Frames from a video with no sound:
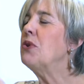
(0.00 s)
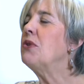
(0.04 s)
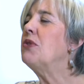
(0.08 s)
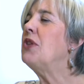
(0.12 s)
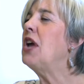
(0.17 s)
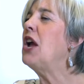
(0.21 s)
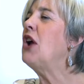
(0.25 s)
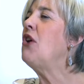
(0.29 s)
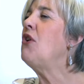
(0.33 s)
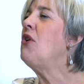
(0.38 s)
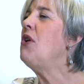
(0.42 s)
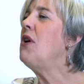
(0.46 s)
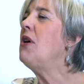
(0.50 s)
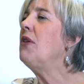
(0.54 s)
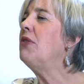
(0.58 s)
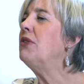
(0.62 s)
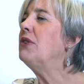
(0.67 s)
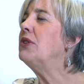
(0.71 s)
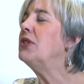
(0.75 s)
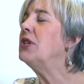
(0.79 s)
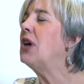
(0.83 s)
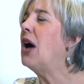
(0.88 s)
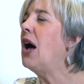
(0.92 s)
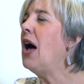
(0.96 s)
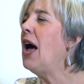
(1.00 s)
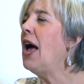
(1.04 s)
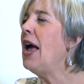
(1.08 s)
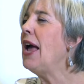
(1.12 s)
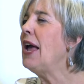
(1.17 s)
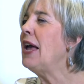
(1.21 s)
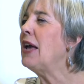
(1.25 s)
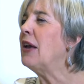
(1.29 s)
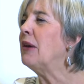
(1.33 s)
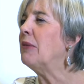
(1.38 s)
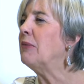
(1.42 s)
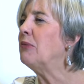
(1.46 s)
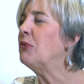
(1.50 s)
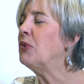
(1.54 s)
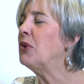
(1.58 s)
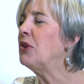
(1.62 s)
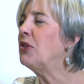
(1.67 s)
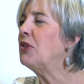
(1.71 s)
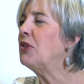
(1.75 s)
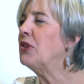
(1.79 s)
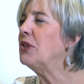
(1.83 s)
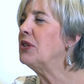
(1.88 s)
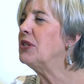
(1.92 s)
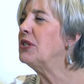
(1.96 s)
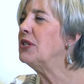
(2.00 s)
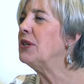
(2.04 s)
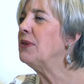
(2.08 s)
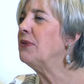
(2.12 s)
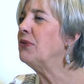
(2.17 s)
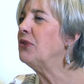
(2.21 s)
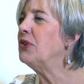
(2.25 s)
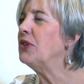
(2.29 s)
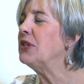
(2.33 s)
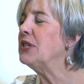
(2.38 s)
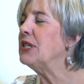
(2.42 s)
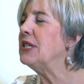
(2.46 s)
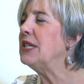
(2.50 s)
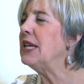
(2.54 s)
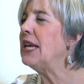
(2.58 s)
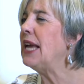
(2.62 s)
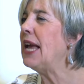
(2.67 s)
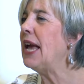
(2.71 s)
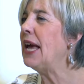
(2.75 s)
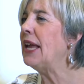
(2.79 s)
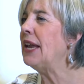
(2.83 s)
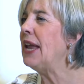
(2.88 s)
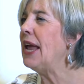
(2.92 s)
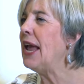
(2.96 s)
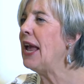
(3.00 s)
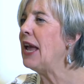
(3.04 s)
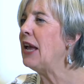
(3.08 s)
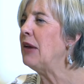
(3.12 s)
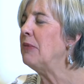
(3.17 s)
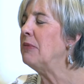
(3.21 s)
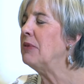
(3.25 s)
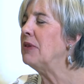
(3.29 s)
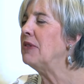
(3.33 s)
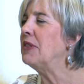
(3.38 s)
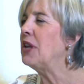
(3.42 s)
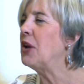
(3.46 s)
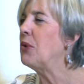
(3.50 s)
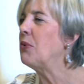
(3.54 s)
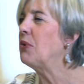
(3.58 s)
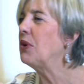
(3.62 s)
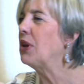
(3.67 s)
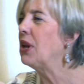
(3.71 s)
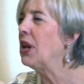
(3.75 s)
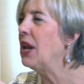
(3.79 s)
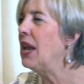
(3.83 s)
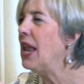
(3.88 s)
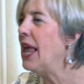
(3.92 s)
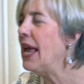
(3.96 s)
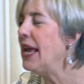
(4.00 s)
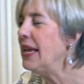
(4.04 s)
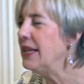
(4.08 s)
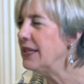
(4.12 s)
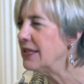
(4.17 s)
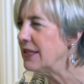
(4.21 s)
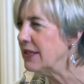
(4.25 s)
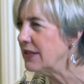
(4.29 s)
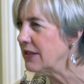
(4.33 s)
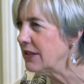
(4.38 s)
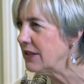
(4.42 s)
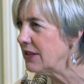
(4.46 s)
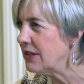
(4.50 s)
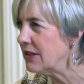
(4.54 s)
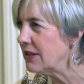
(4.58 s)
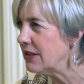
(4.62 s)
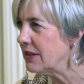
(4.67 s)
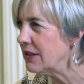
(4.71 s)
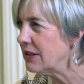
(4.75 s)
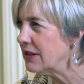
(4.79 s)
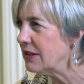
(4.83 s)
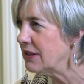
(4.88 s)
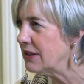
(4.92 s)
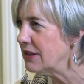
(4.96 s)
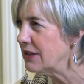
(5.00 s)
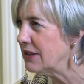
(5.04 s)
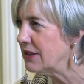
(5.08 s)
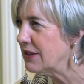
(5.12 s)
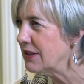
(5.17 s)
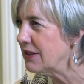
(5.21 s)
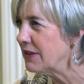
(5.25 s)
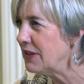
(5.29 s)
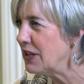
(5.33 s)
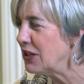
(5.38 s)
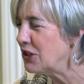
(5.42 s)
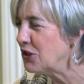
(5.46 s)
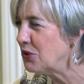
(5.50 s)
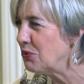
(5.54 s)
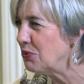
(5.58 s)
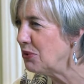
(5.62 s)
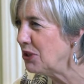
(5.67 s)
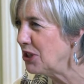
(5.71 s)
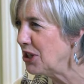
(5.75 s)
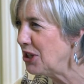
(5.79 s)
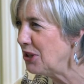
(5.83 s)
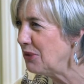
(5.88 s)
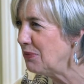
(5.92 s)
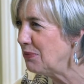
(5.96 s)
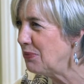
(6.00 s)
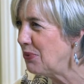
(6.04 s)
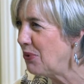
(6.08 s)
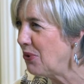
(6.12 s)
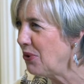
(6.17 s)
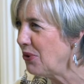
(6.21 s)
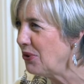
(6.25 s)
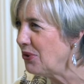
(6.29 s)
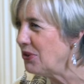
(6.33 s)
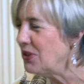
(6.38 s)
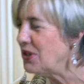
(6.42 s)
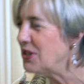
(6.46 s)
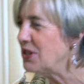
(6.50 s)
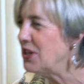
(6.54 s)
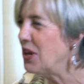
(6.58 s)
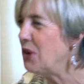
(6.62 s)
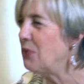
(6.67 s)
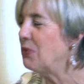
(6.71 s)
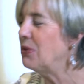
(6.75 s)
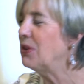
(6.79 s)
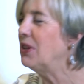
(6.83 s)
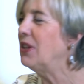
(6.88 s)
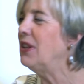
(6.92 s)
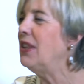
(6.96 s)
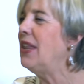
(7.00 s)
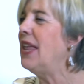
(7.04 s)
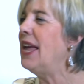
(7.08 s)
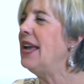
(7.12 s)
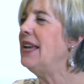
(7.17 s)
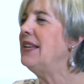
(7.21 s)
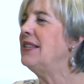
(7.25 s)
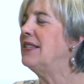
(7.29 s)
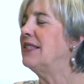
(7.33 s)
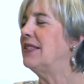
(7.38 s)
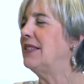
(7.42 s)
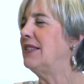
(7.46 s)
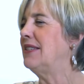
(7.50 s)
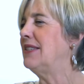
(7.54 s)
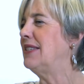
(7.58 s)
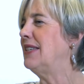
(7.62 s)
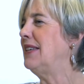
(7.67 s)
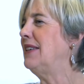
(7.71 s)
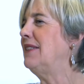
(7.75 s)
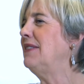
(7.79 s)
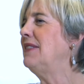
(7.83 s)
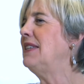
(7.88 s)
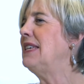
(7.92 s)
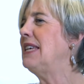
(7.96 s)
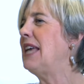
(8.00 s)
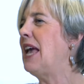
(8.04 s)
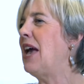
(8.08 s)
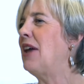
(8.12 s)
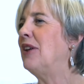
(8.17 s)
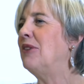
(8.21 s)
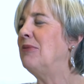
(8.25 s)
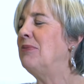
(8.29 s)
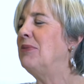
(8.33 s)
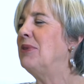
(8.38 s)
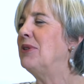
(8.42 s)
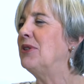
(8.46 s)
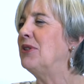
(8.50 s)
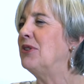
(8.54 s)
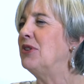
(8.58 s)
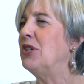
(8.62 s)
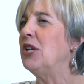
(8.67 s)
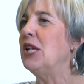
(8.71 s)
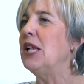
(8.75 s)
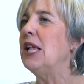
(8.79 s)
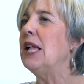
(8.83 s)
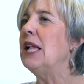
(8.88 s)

were there all the time with the different DNA, but they were latent. That's really important. They were latent in the caterpillar.